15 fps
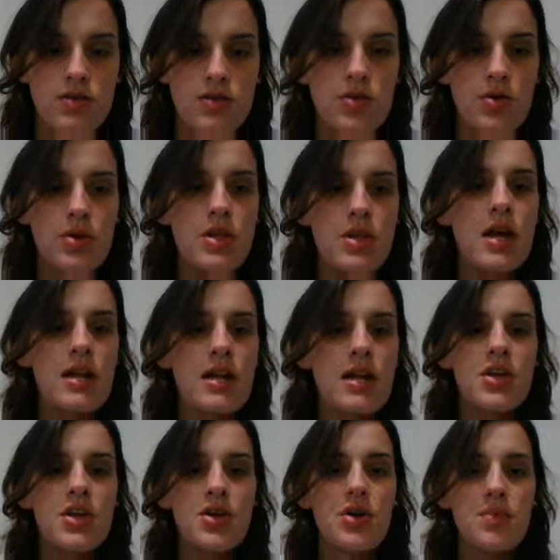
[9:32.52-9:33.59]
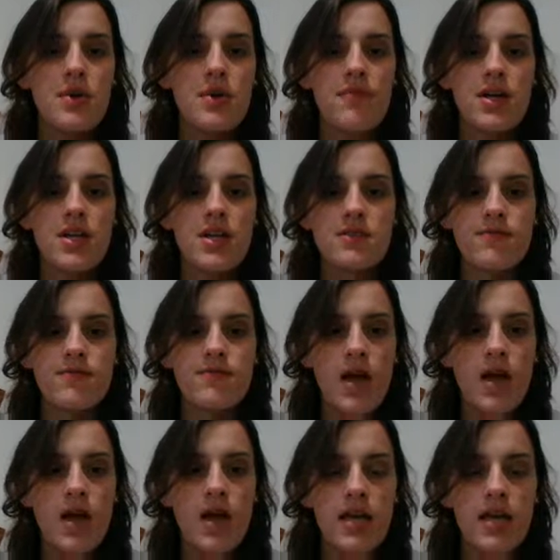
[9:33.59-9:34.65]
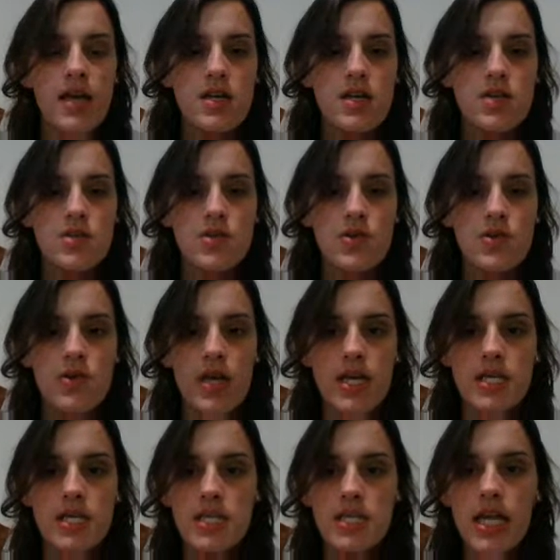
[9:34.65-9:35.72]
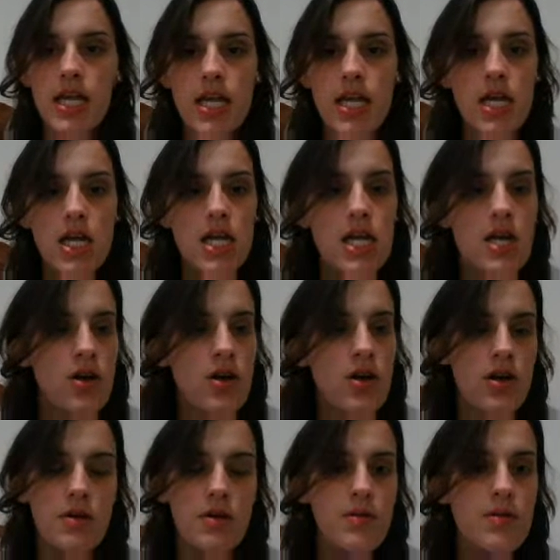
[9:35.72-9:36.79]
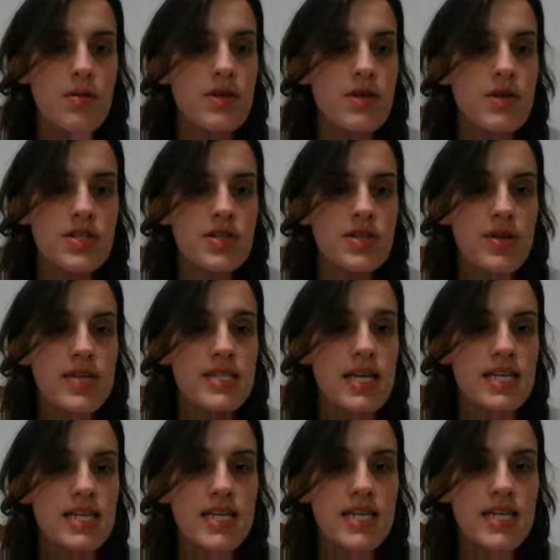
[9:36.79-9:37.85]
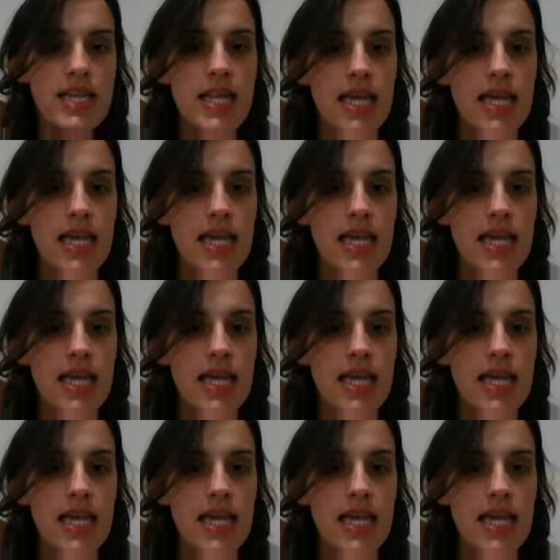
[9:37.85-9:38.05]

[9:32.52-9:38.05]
So a lot of the European flights fly 2 days later, or not 2 days, a day